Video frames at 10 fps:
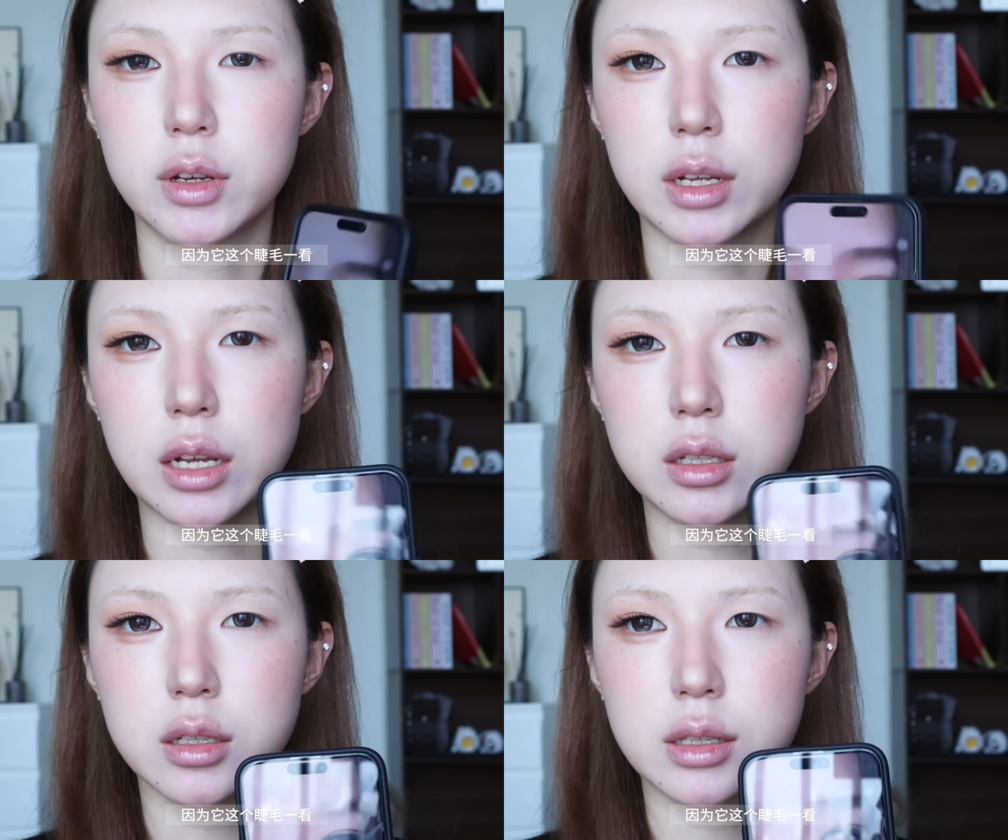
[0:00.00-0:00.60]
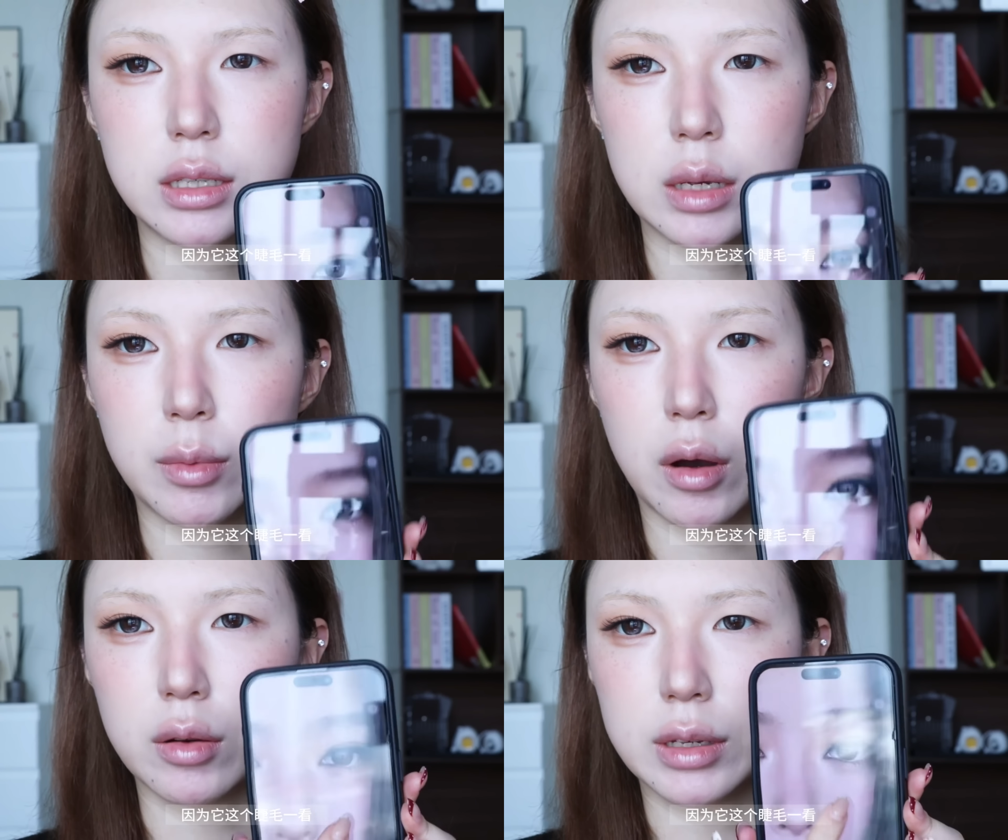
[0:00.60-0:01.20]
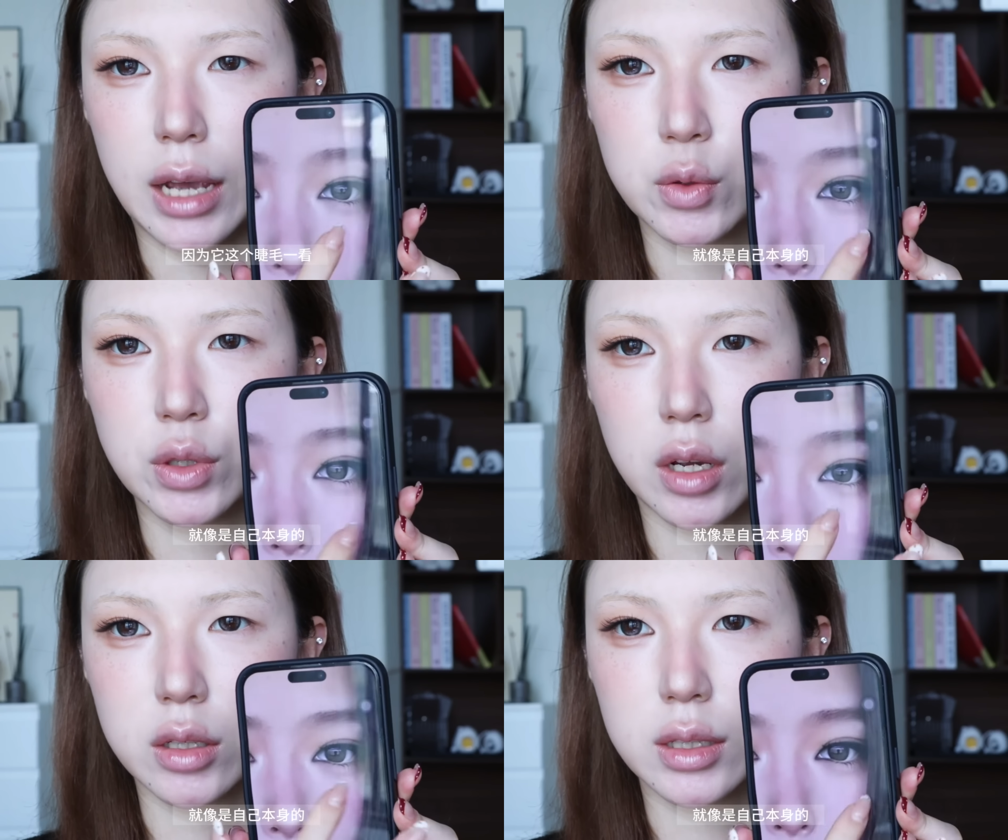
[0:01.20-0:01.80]
lashes, a coat of
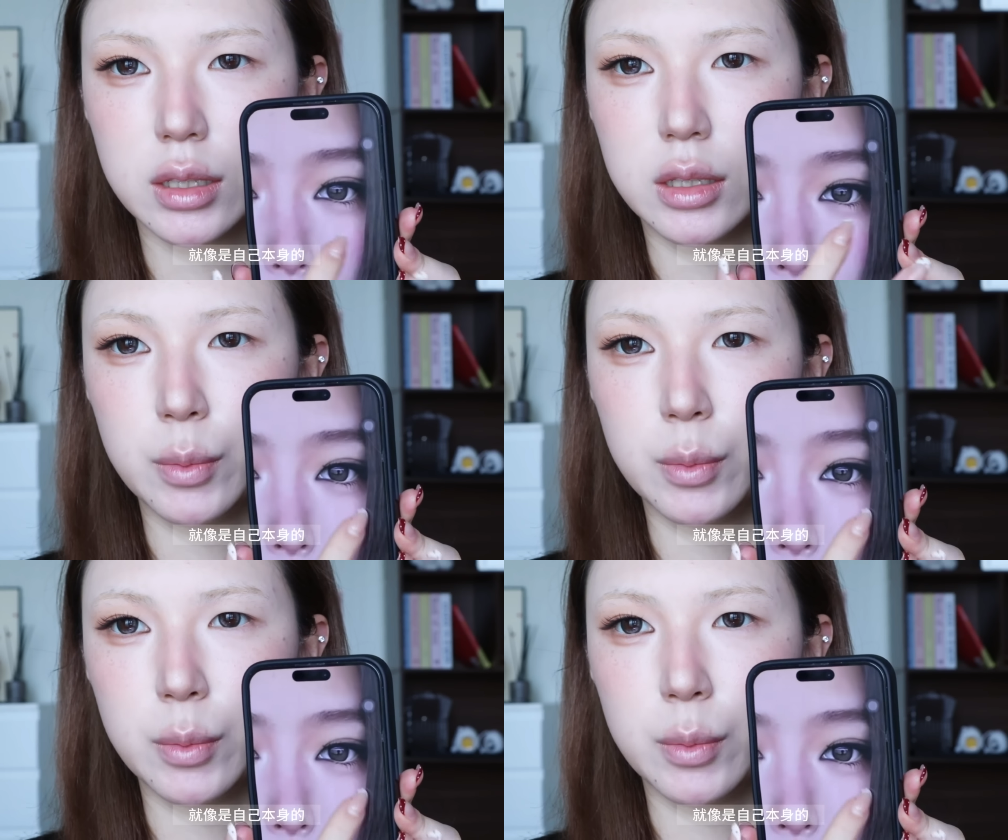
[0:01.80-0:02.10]
mascara